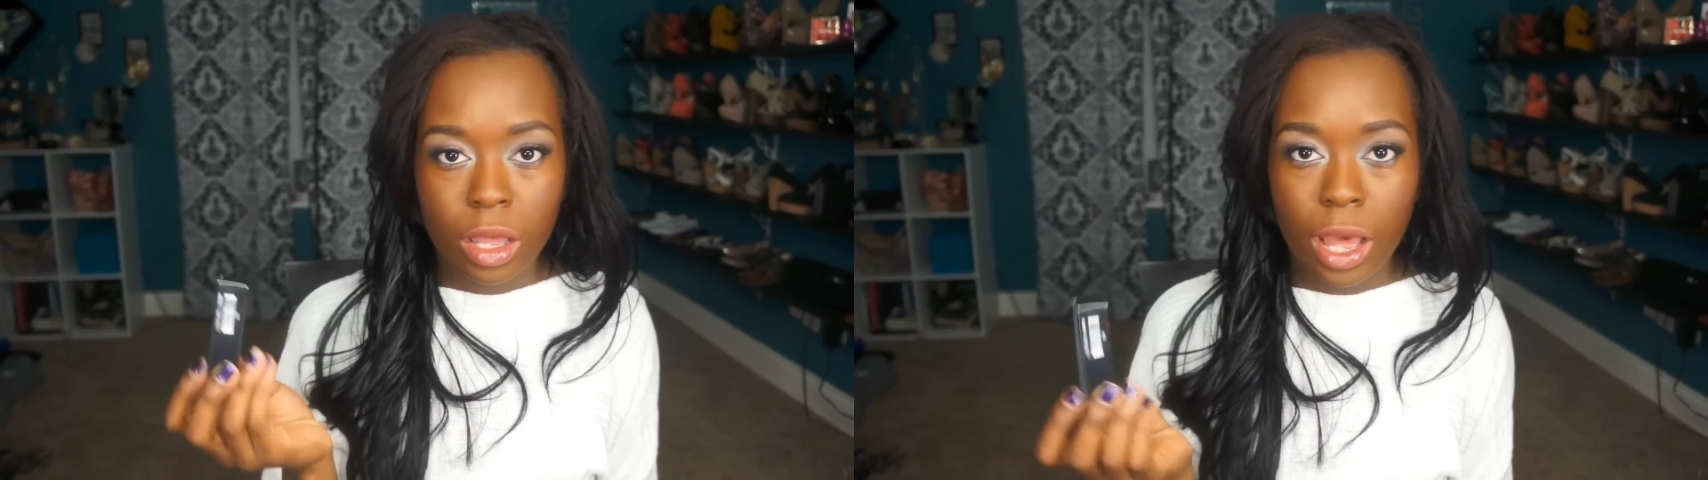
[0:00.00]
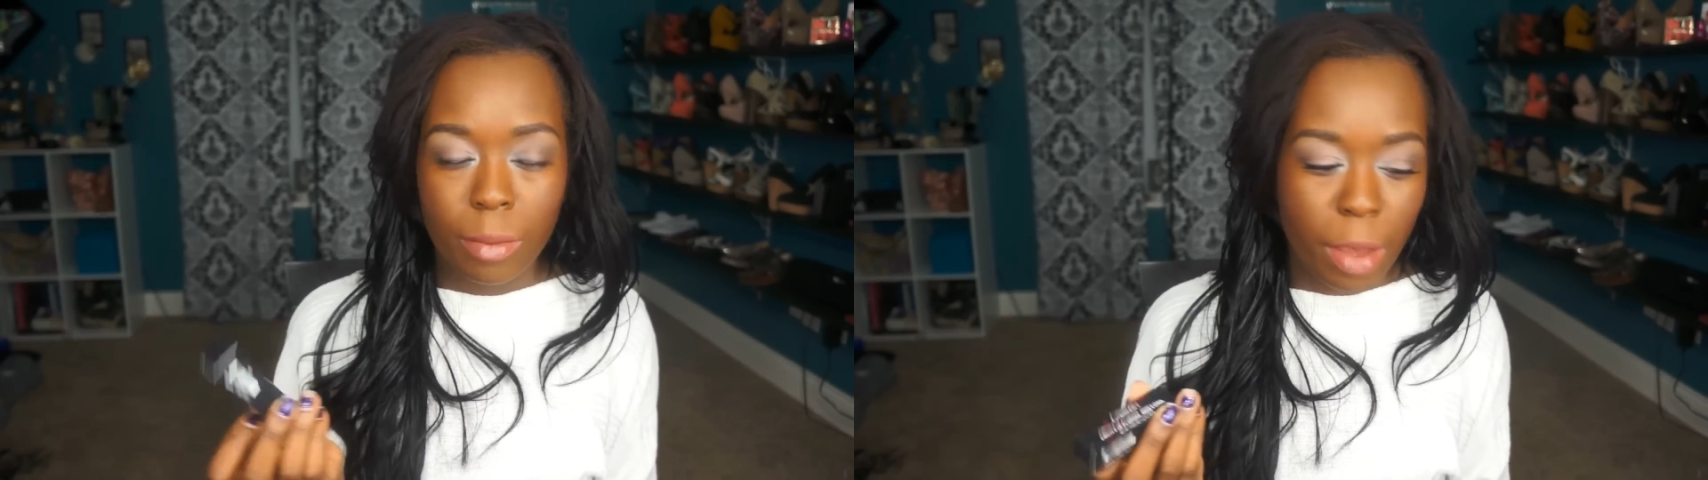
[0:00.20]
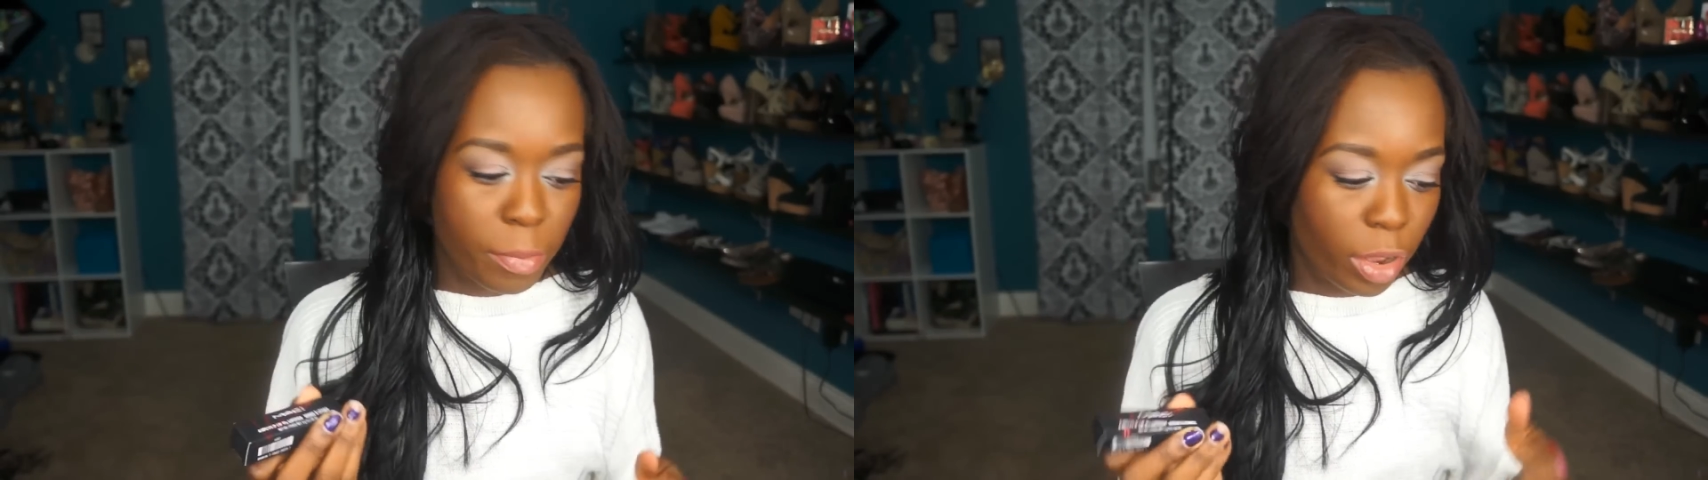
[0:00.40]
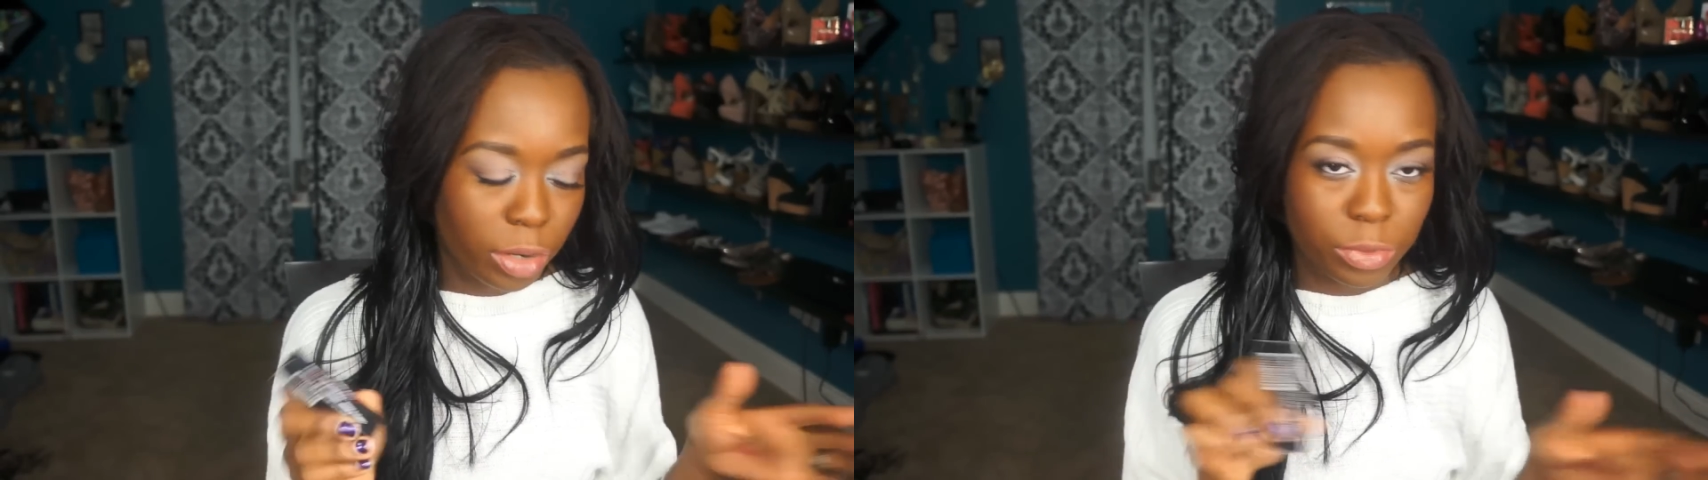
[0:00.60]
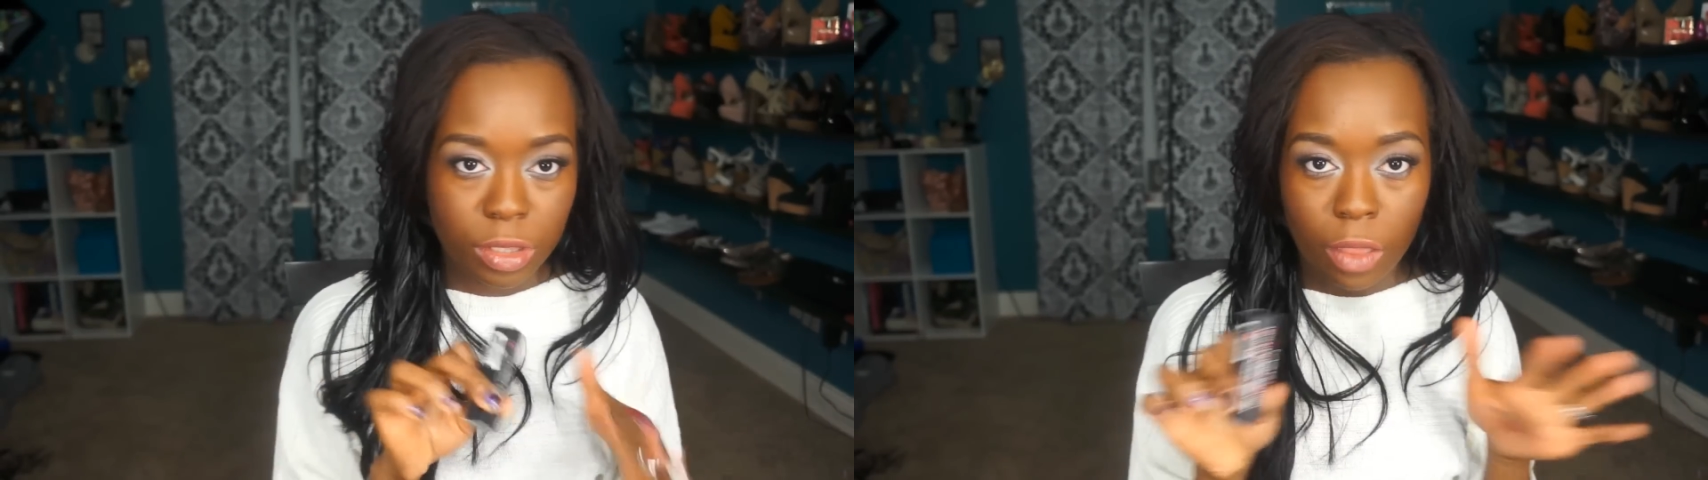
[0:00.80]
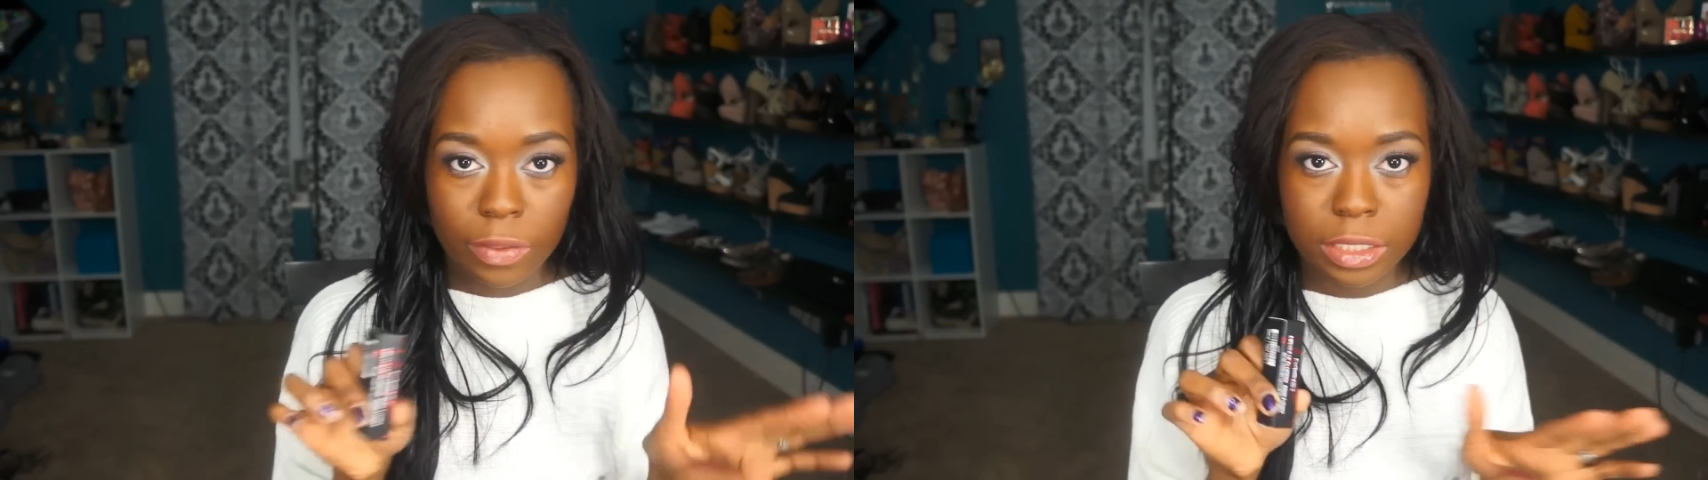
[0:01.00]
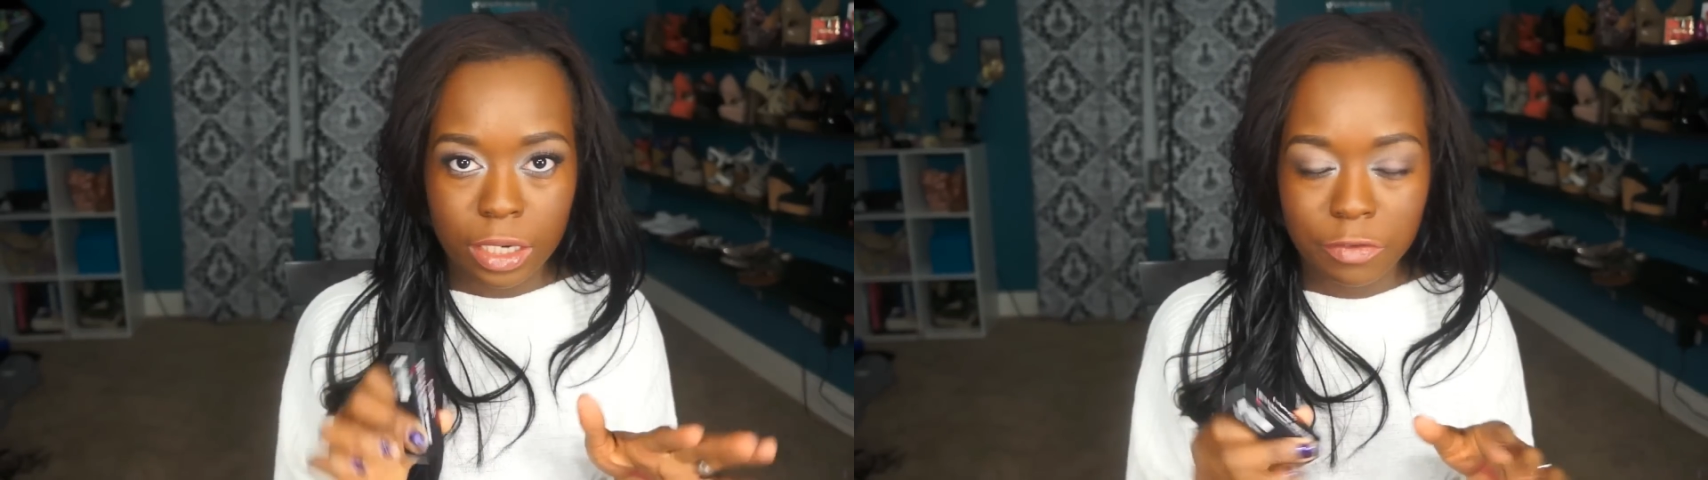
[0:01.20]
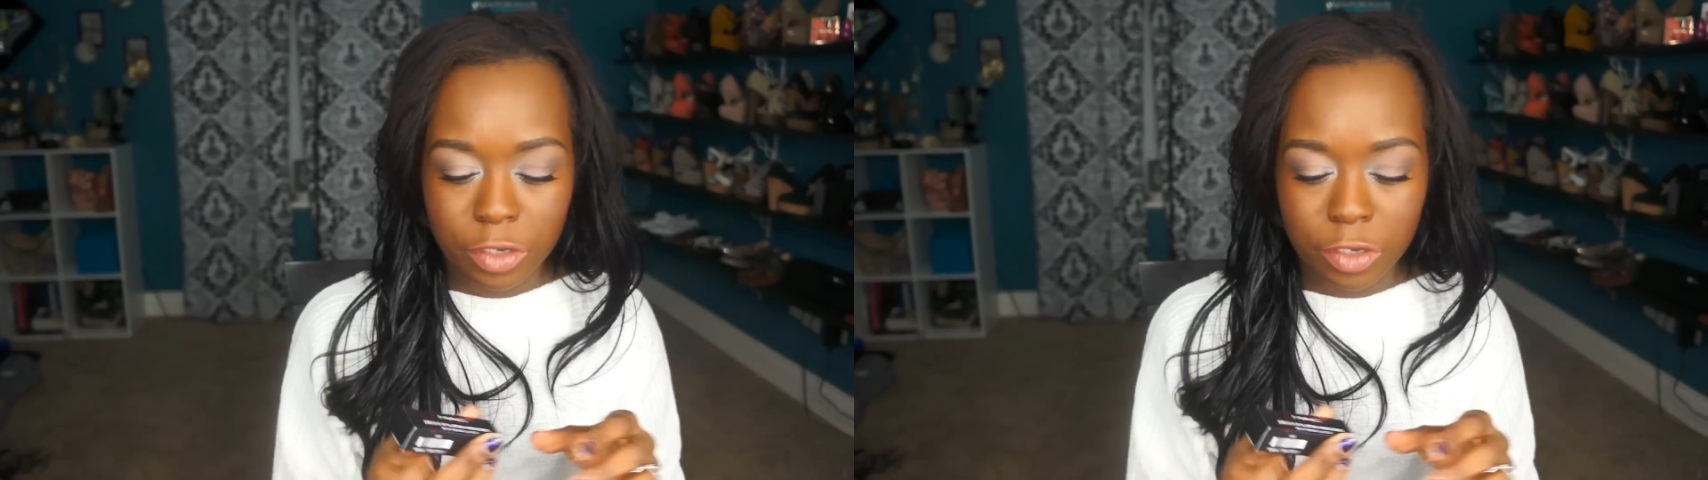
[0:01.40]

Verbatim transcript: I bought it with all this stuff,